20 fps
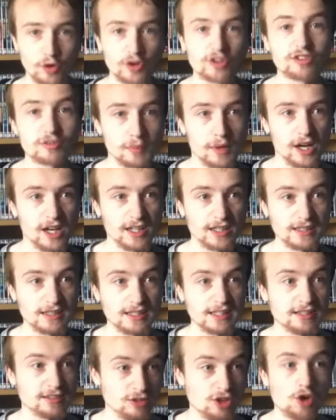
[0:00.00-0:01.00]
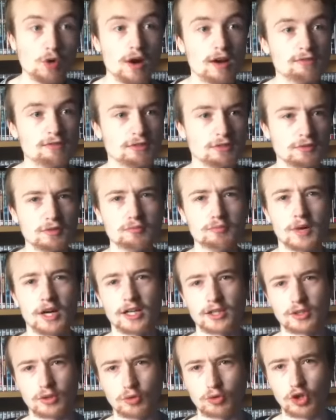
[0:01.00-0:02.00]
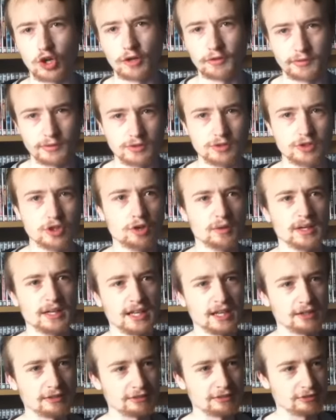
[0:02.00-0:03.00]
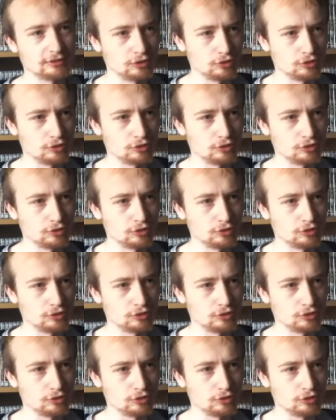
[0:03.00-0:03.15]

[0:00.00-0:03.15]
be voiced by is no other than Michael Gough and no one else.